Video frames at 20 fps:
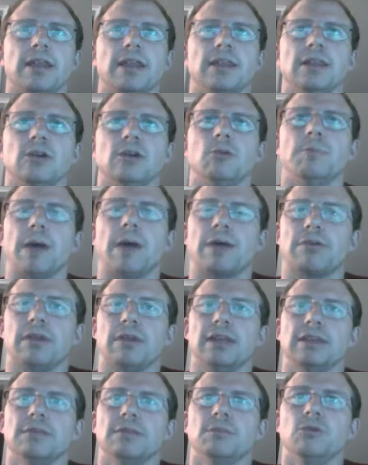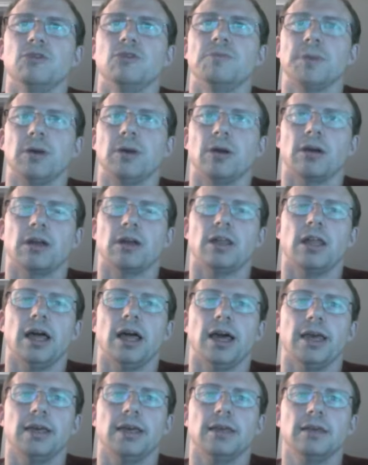little better at like the movement on
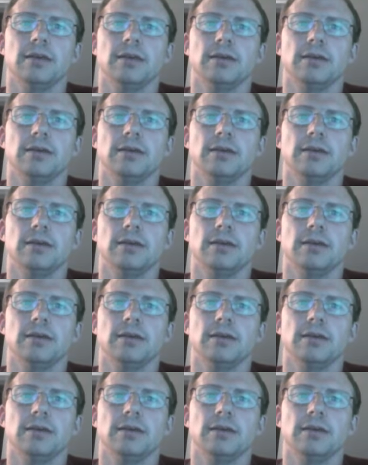clay.